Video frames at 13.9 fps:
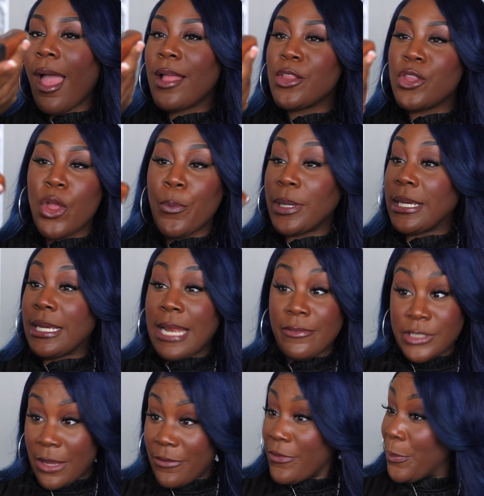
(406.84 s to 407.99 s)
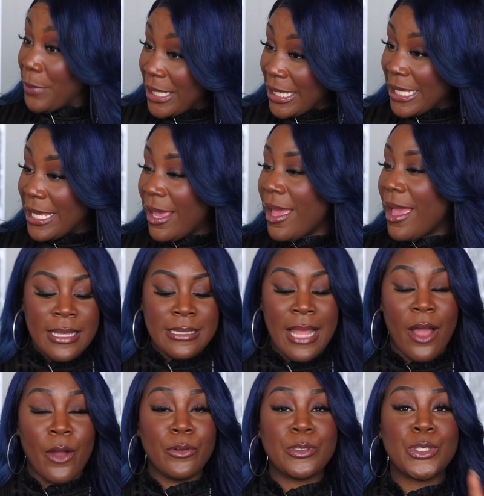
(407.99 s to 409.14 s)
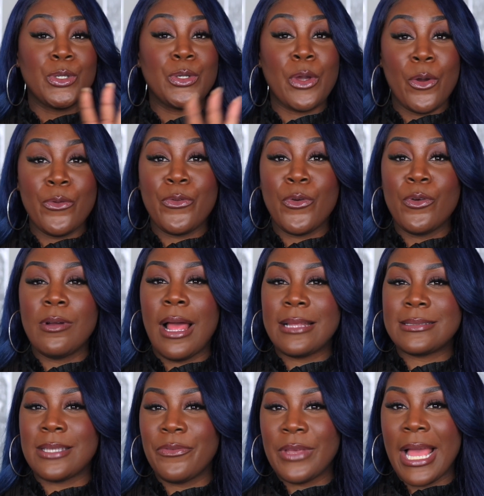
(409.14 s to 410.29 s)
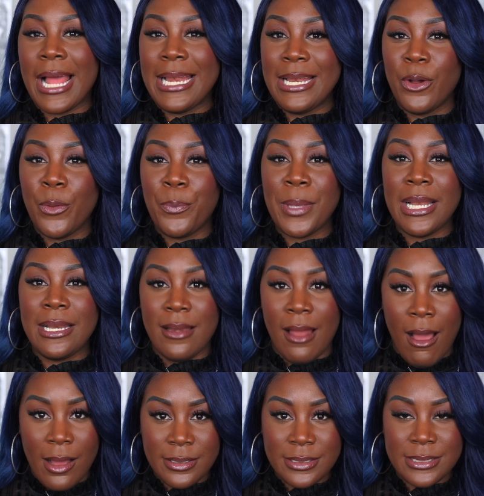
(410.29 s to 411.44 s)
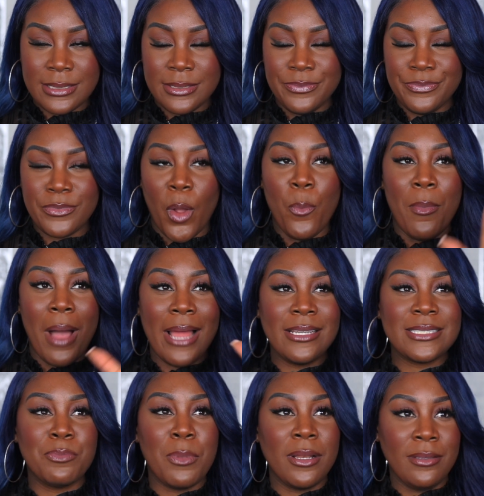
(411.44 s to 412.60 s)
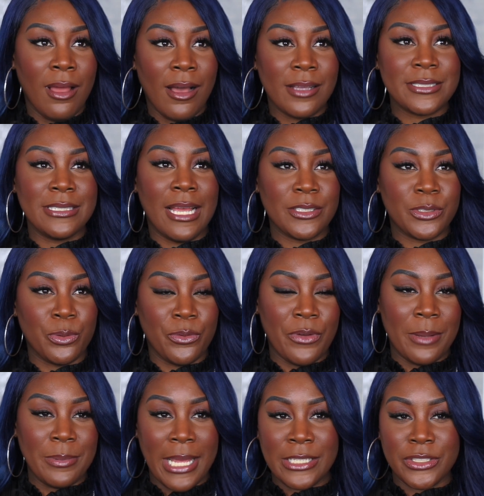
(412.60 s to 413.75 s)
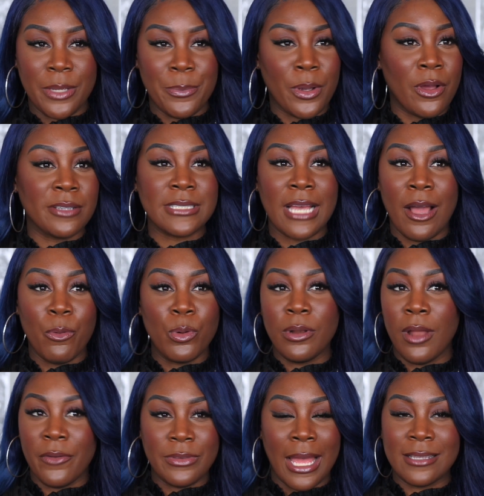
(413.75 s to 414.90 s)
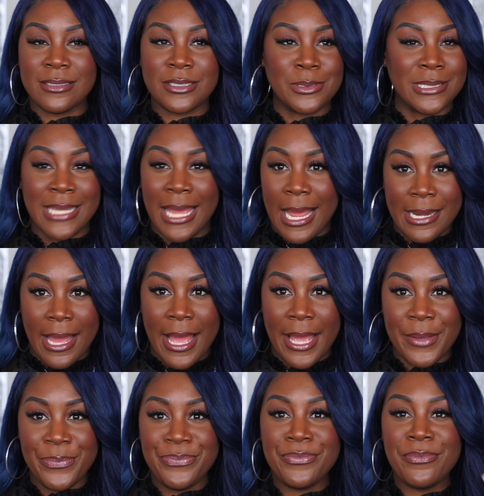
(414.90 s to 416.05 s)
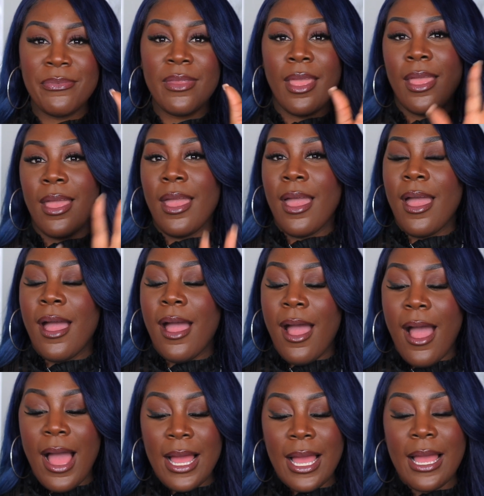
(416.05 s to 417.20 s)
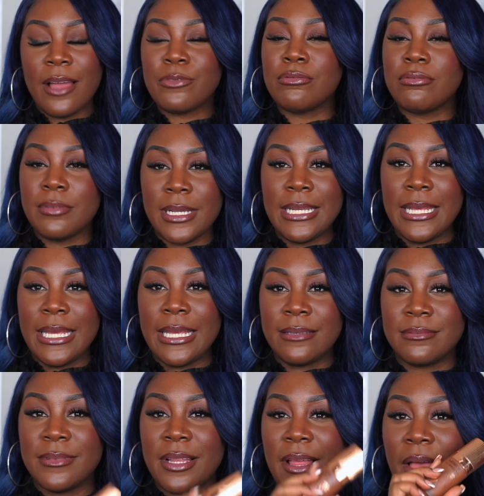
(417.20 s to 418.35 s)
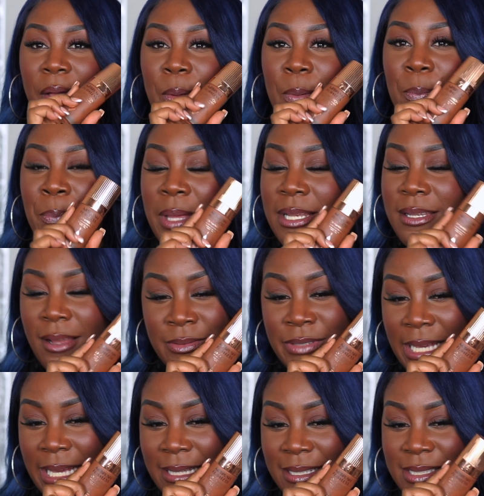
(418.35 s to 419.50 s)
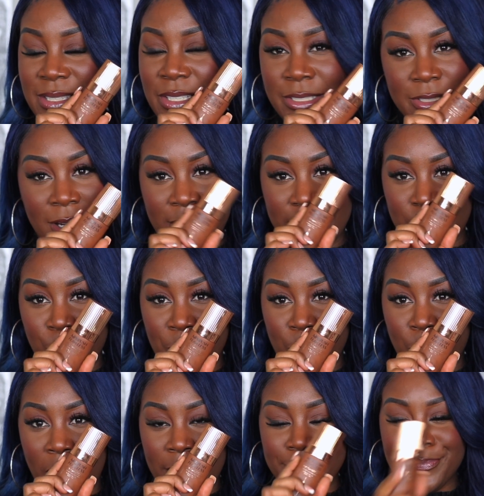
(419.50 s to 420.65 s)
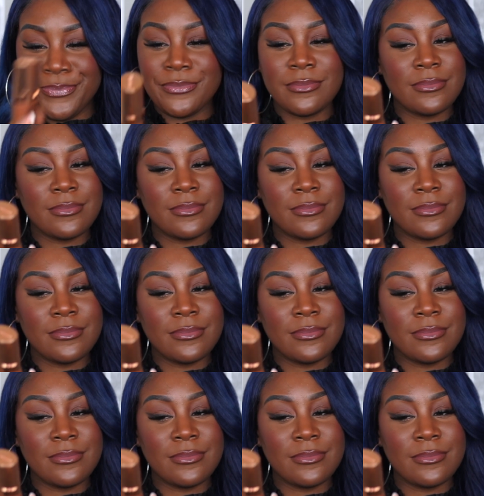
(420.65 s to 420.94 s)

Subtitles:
nobody can have chat for me. Now to go for something a little bit luxe, minus my NARS natural foundation, because I will love that to the day I die, I have really been loving the Charlotte Tilbury one,